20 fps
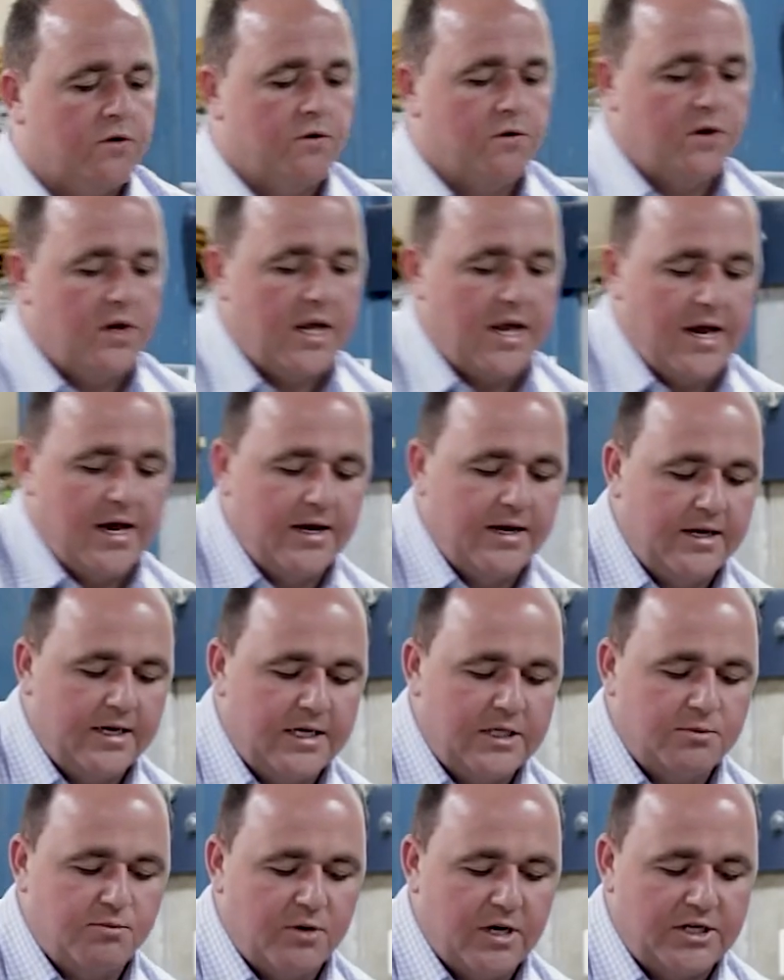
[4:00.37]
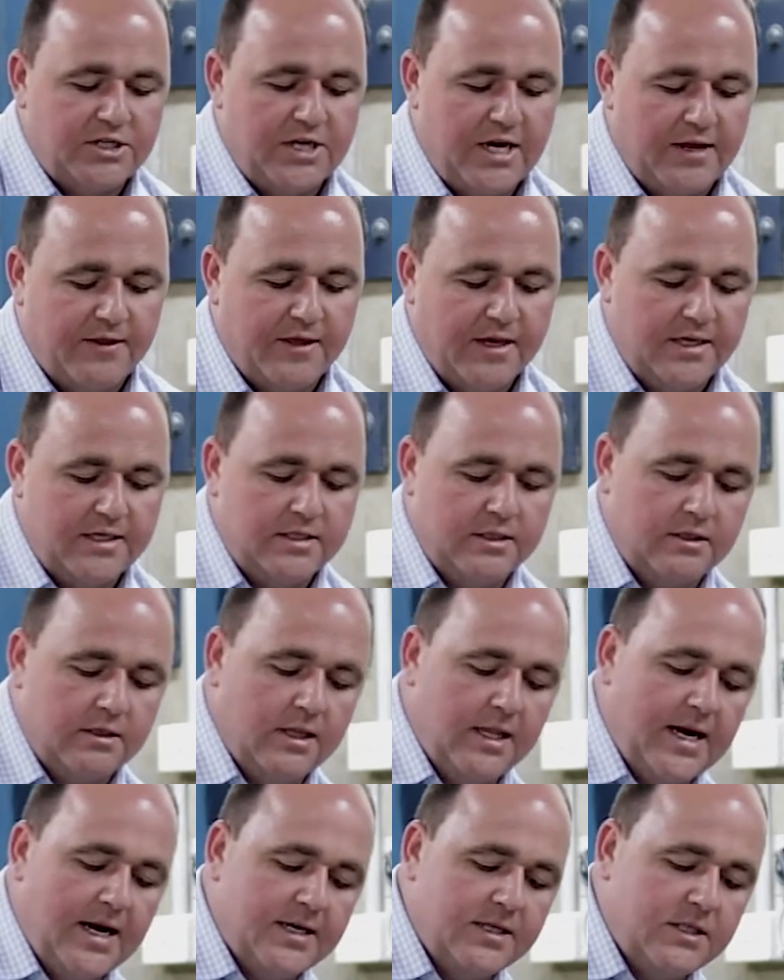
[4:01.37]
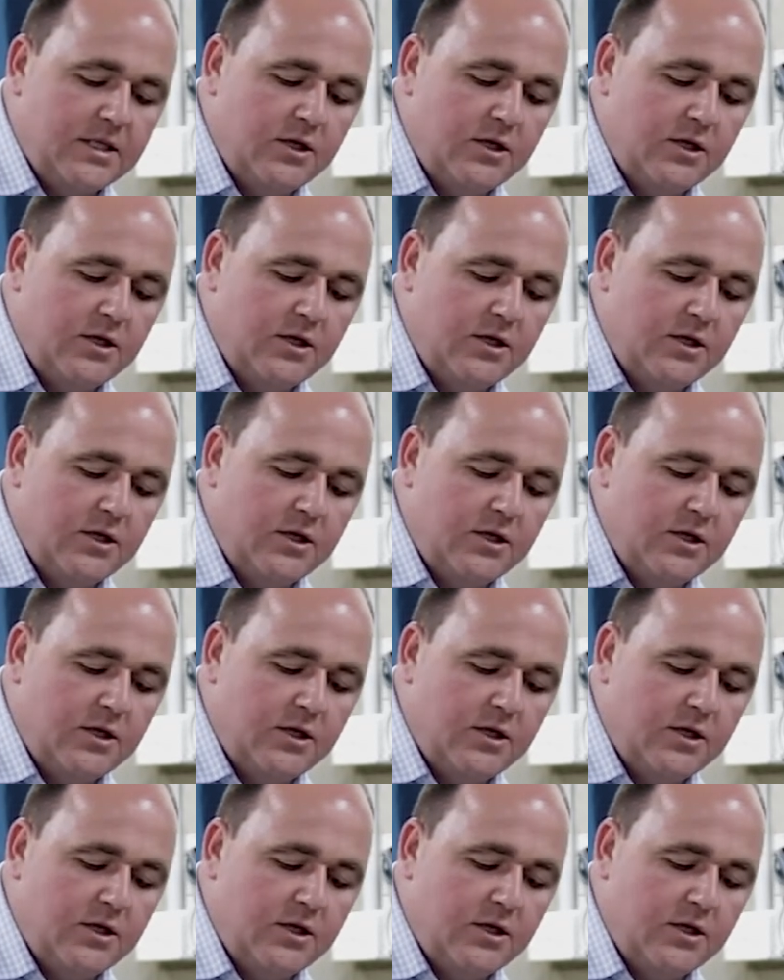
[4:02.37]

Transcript: to do now is brush out these last